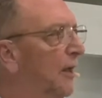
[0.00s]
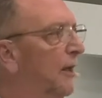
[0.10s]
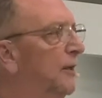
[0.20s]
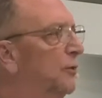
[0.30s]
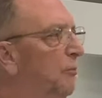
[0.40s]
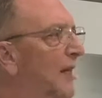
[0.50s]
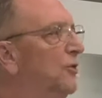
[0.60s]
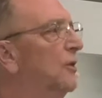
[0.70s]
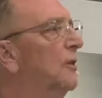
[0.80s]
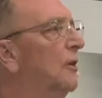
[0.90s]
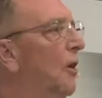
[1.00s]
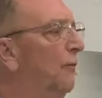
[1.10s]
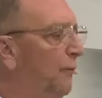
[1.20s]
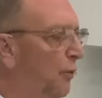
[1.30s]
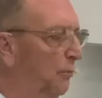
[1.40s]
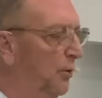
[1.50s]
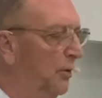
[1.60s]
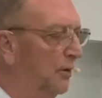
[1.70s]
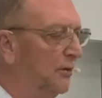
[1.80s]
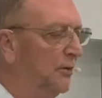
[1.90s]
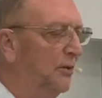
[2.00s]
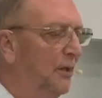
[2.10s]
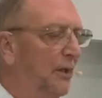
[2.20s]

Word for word: and he's mentioned in all four books.